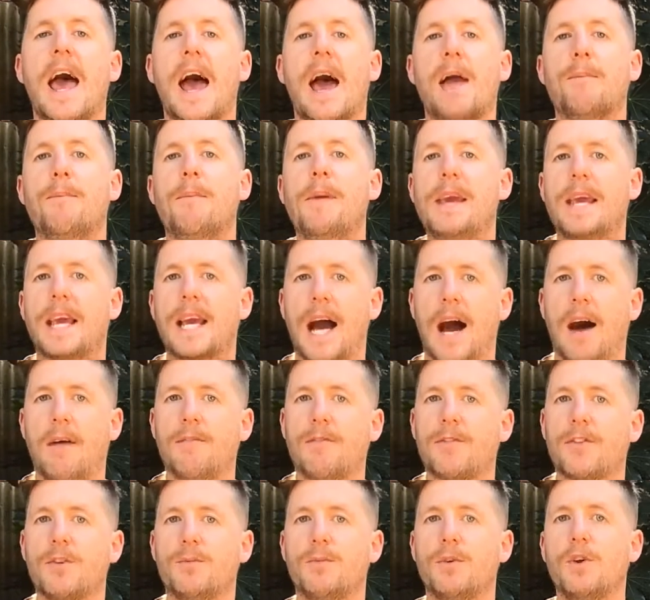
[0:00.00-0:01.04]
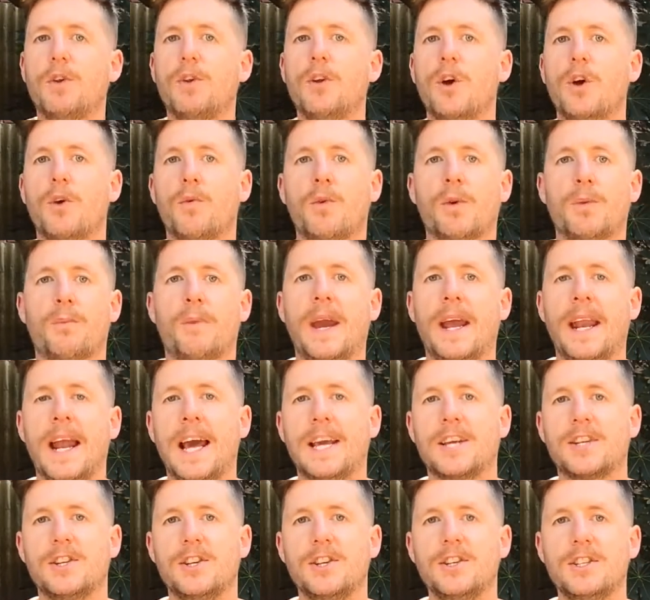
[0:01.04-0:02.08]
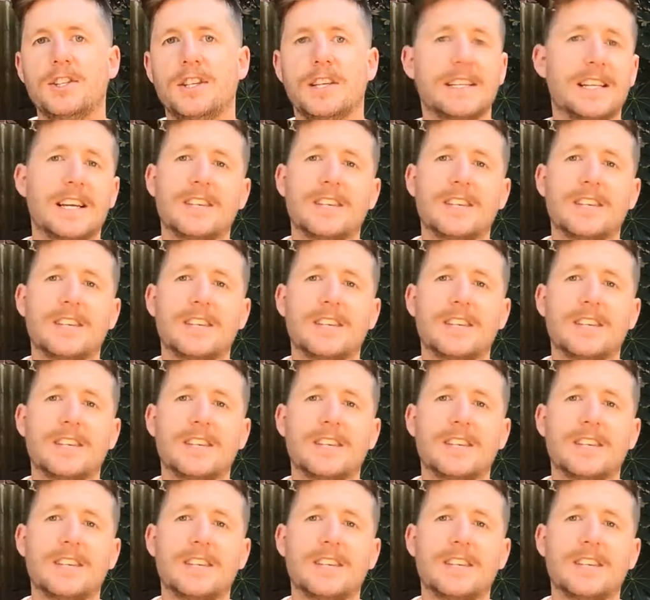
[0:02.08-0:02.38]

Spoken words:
and be comfortable with being anxious,